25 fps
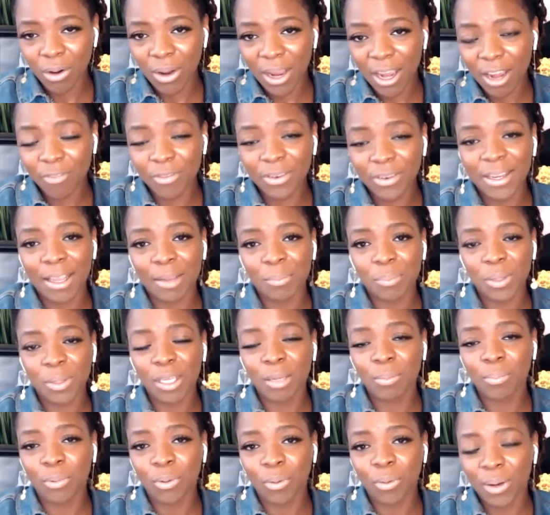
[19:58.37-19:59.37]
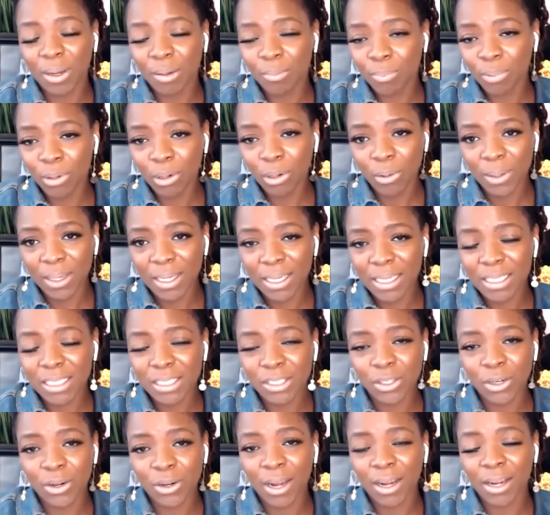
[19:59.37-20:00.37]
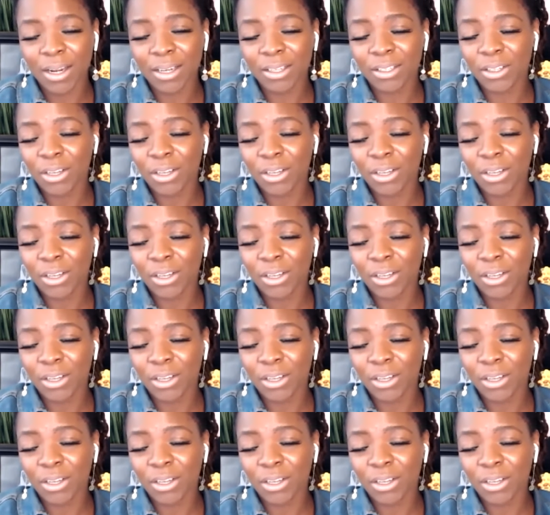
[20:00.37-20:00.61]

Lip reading: everyday people, employees, or